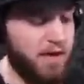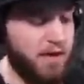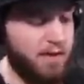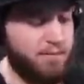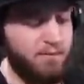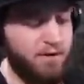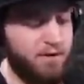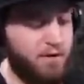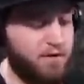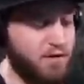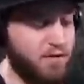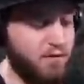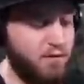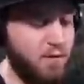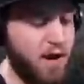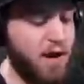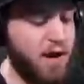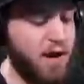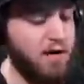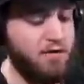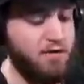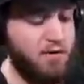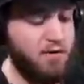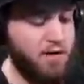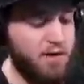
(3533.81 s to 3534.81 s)
Like Breath of the
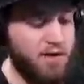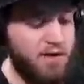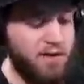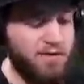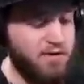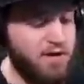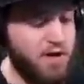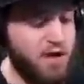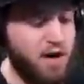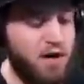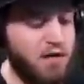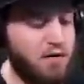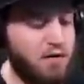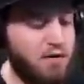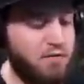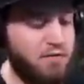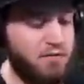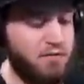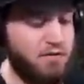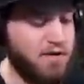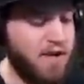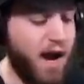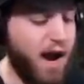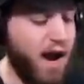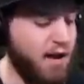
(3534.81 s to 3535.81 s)
Wild, Grand Theft Auto,
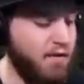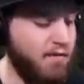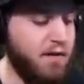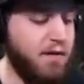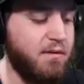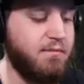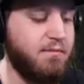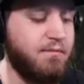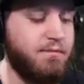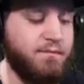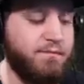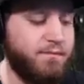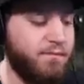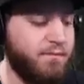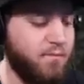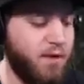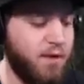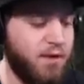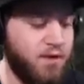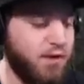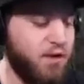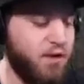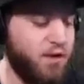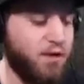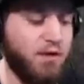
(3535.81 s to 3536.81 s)
Skyrim,
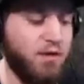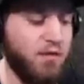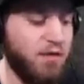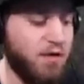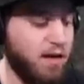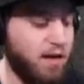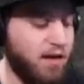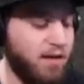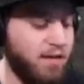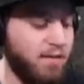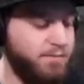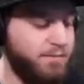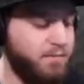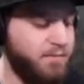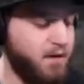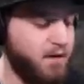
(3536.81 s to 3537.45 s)
Witcher, like